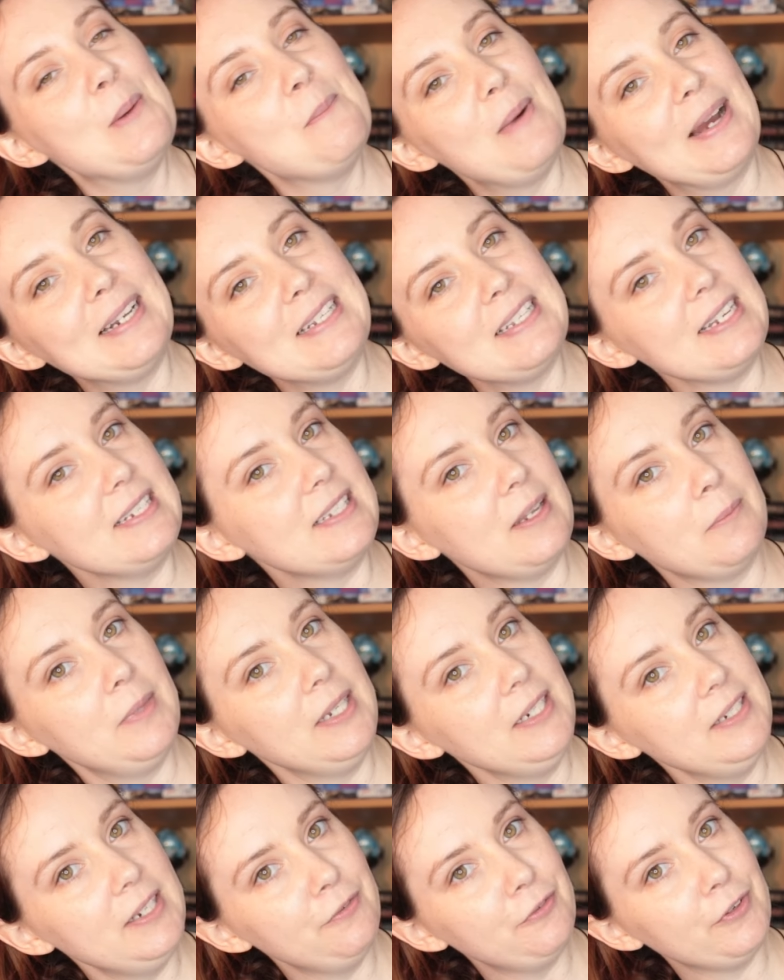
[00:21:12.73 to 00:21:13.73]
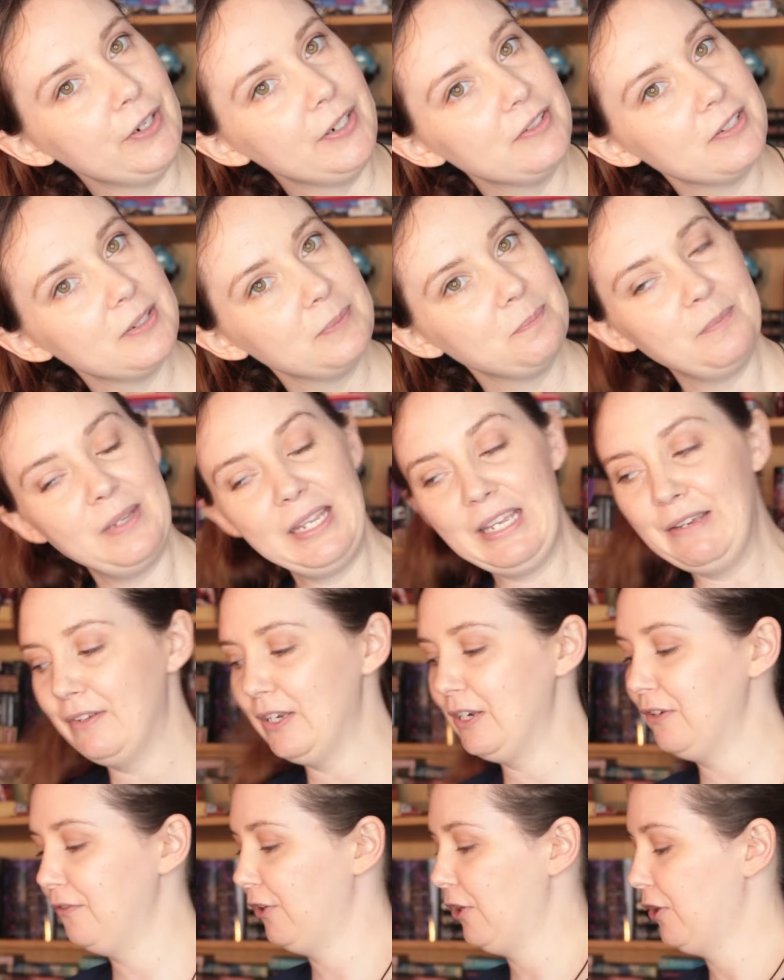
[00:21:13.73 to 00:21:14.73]
might say something different,
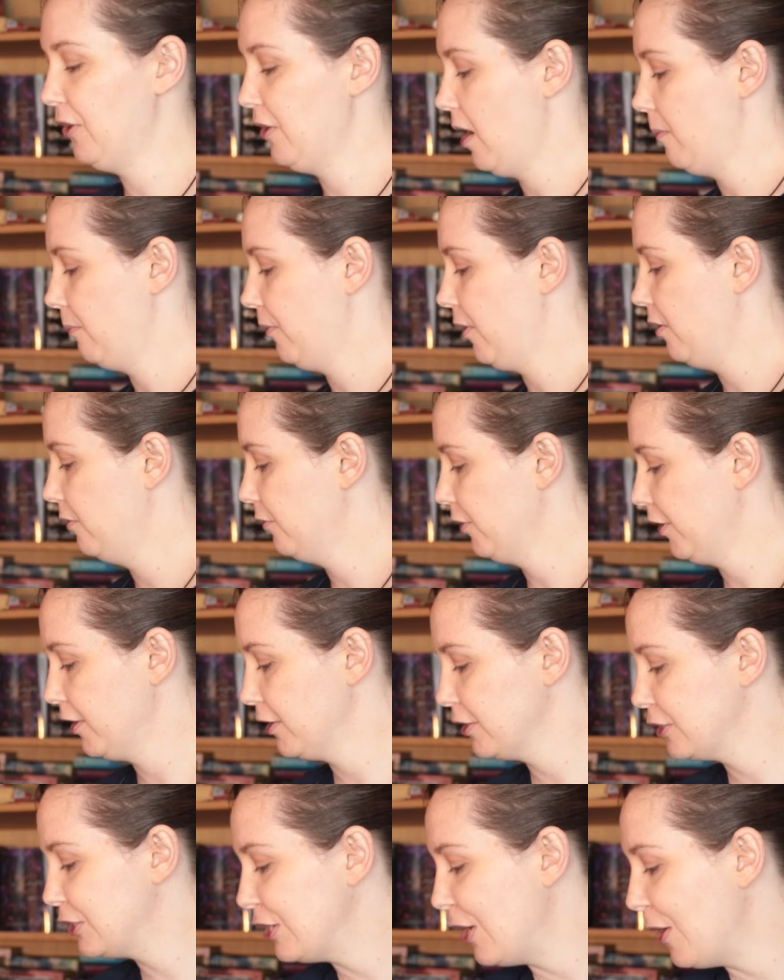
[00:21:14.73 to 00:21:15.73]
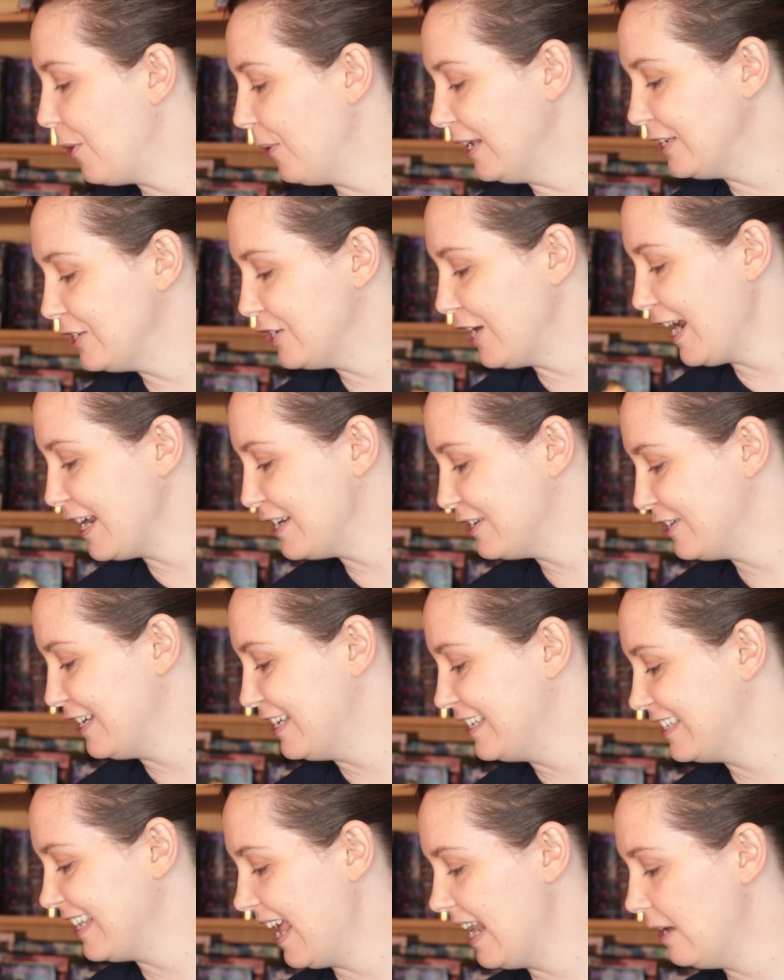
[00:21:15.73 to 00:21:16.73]
even if you're an opera owner." So it
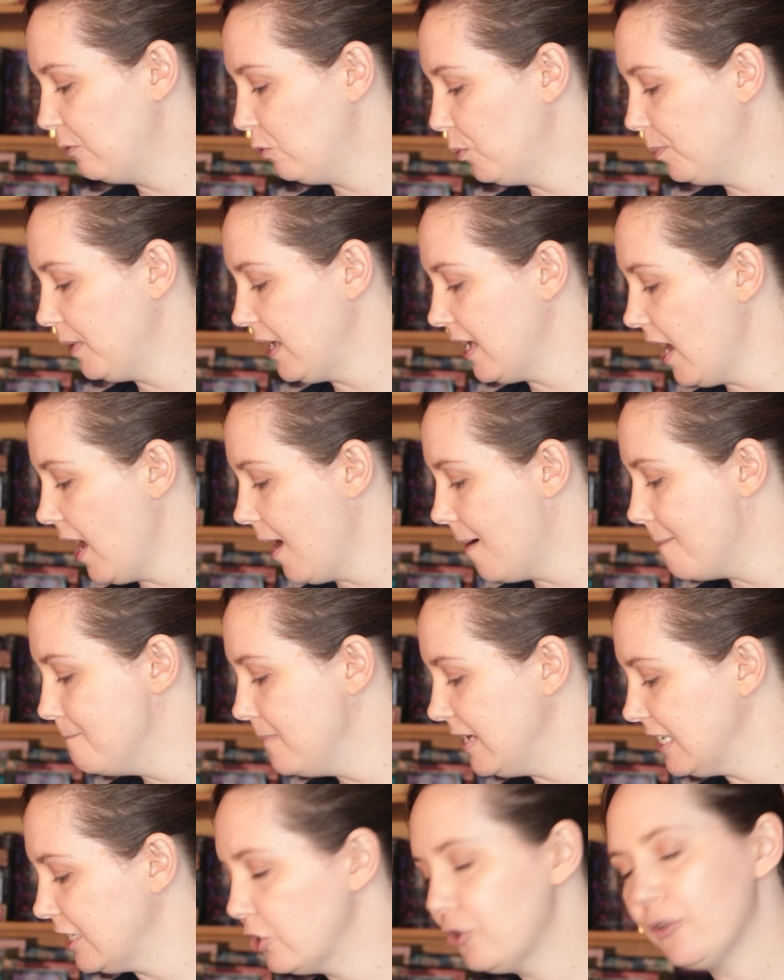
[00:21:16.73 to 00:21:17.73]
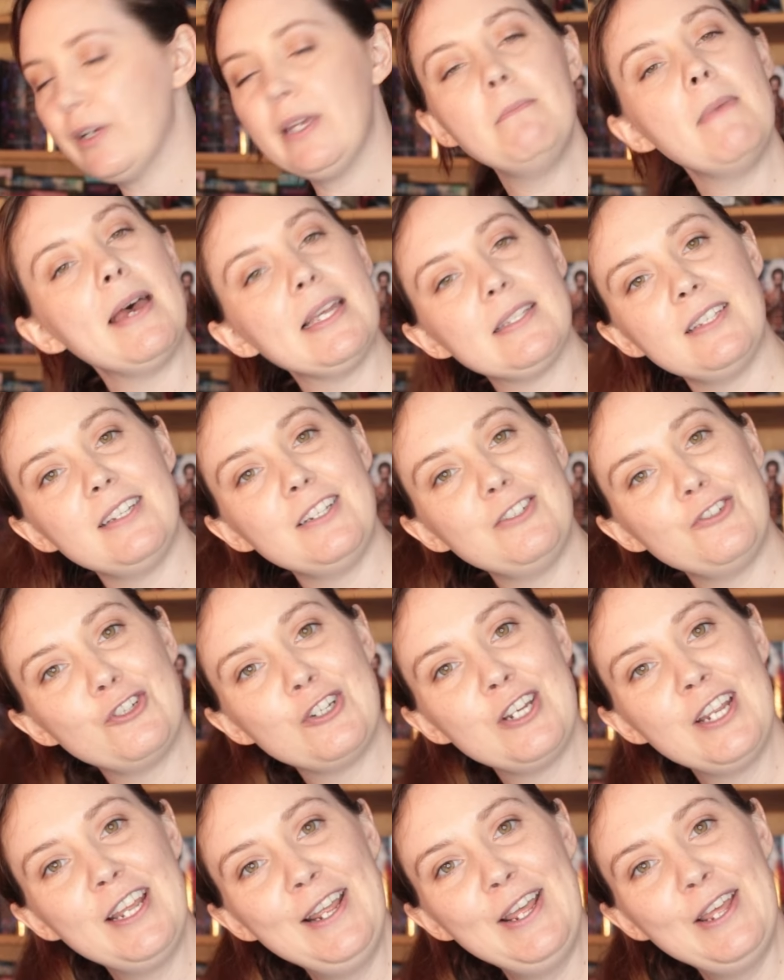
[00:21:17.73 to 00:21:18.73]
changes, and it will be a mystery
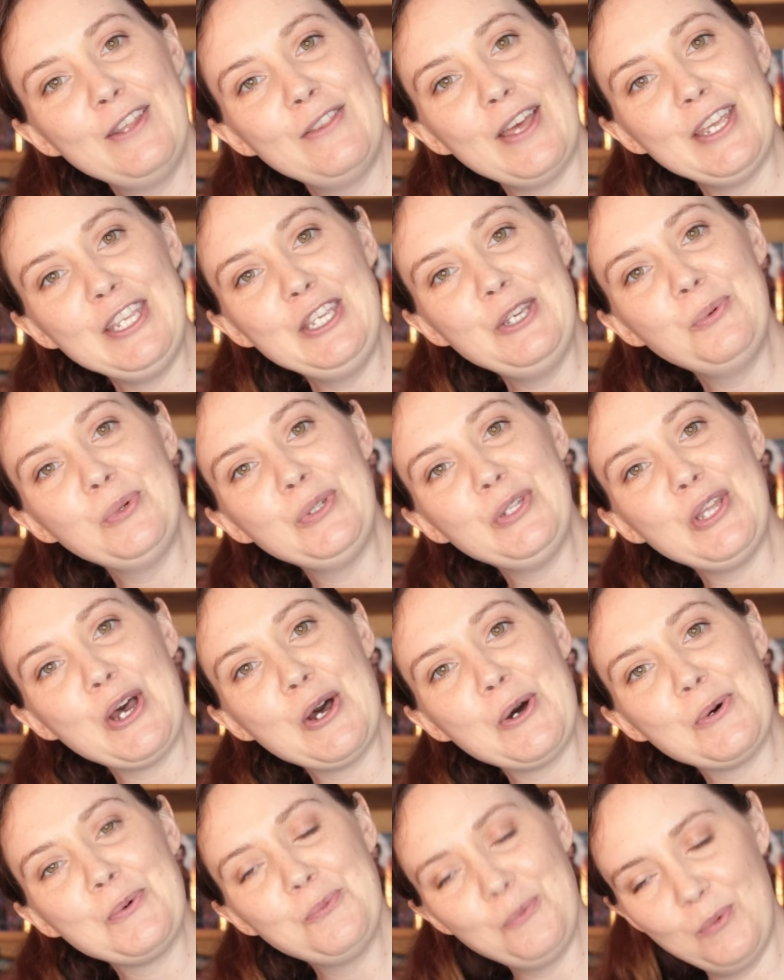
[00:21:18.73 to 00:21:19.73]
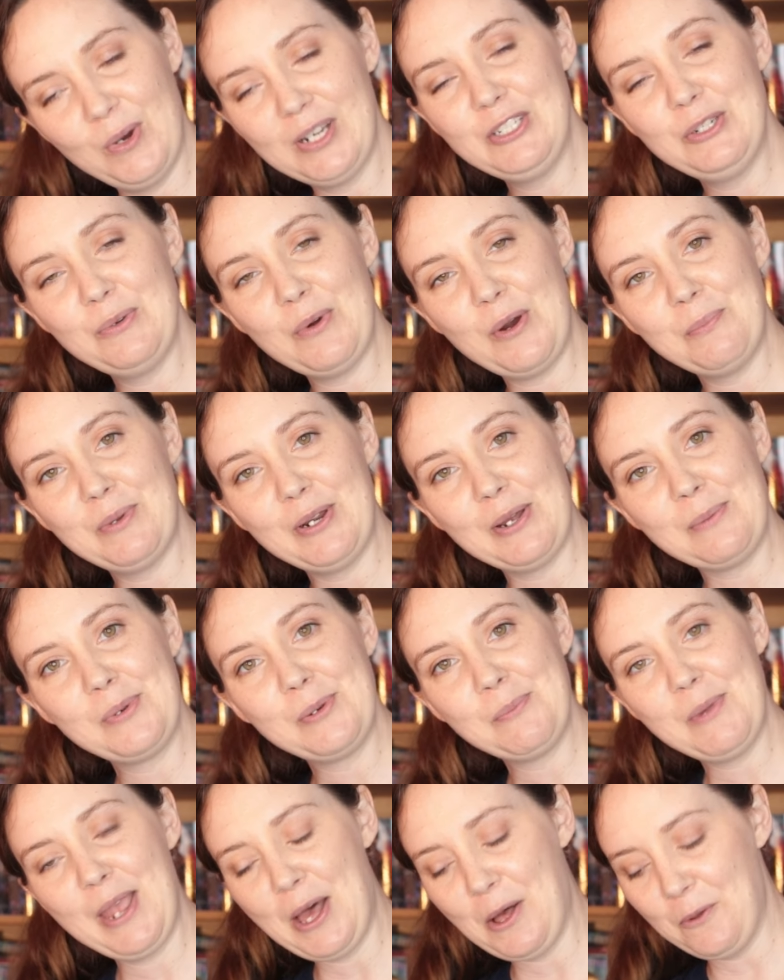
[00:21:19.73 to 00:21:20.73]
message that you will know once you open
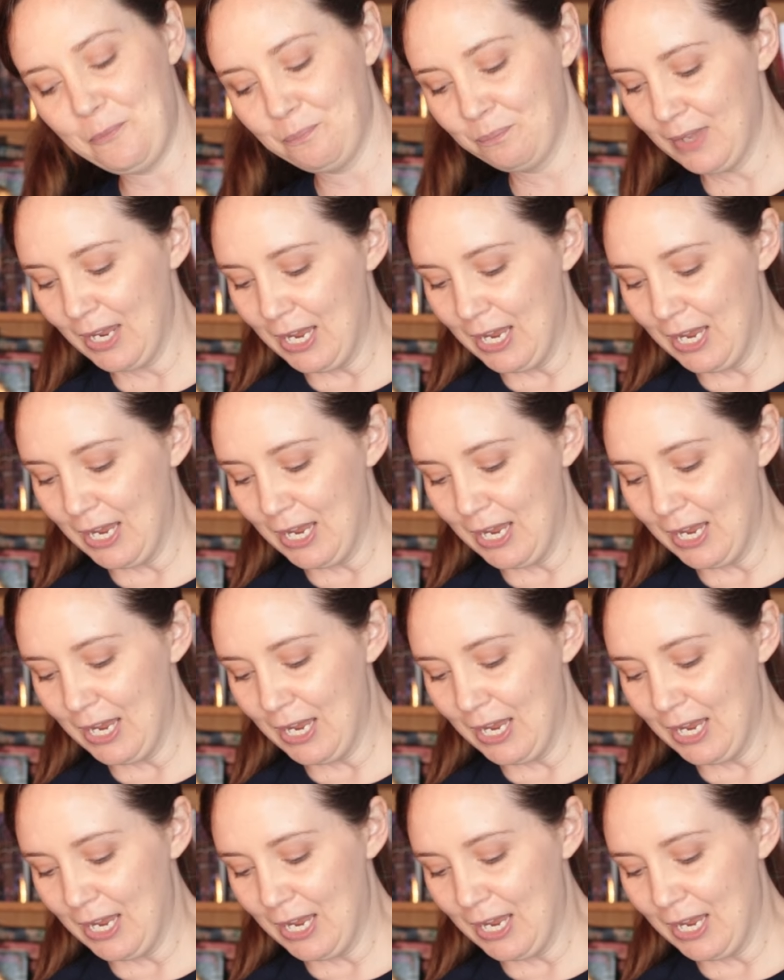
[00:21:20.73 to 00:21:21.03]
up your mail.